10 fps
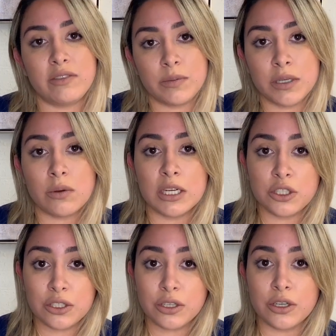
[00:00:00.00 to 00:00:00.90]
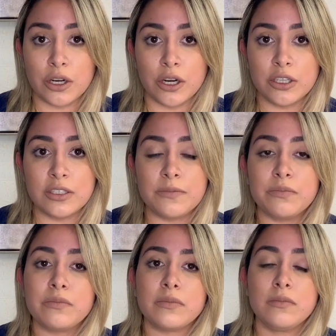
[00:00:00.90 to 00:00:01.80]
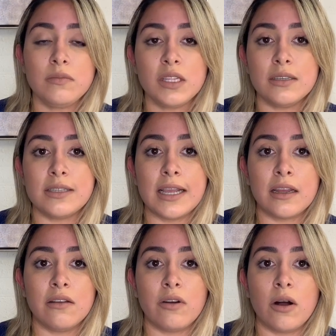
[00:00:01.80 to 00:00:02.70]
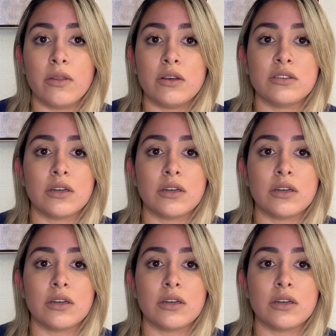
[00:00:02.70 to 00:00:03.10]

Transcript: to be a registered nurse. Second of all, they'll